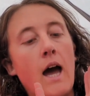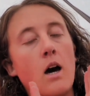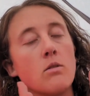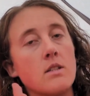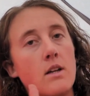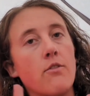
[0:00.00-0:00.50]

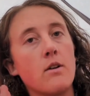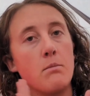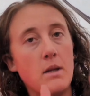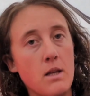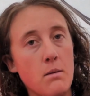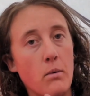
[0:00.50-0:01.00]
how
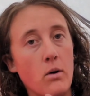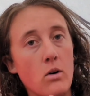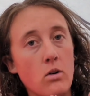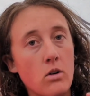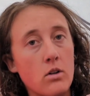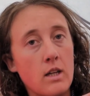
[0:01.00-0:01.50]
different
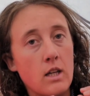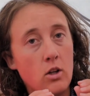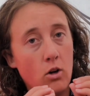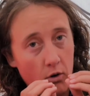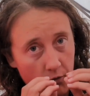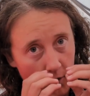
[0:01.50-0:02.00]
people can
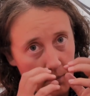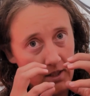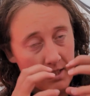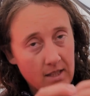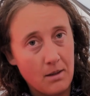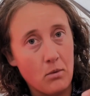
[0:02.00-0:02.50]
go from a
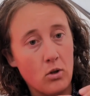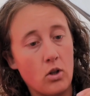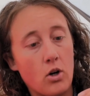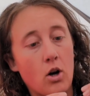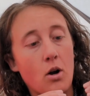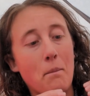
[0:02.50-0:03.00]

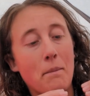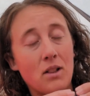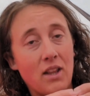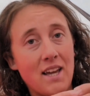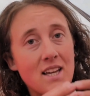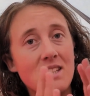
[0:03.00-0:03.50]
similar
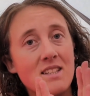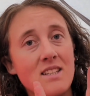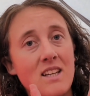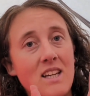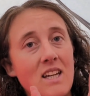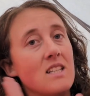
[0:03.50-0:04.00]
place